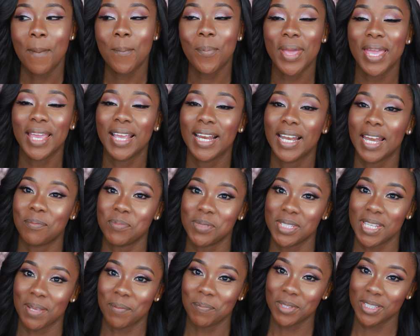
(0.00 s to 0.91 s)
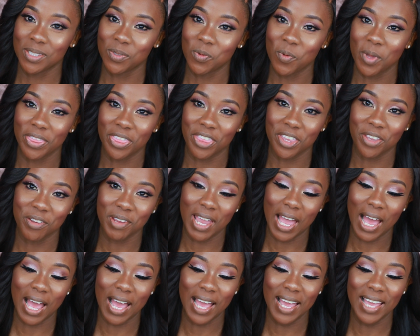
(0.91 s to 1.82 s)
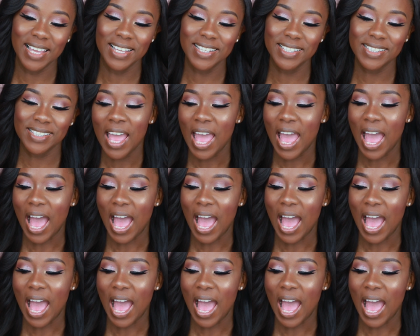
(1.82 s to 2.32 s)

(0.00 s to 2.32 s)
pink lipsticks with you guys,